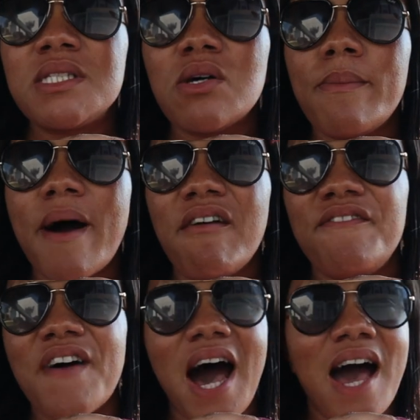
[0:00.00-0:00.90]
So about
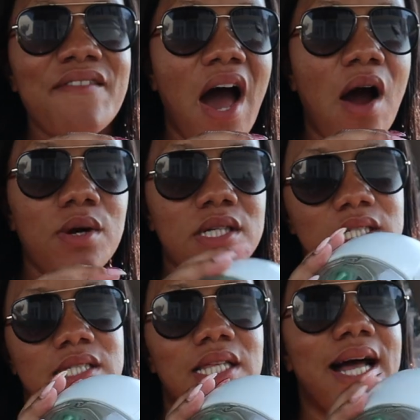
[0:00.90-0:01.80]
5 hours
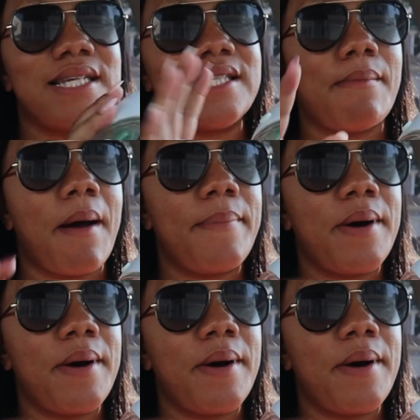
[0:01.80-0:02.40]
since the last time I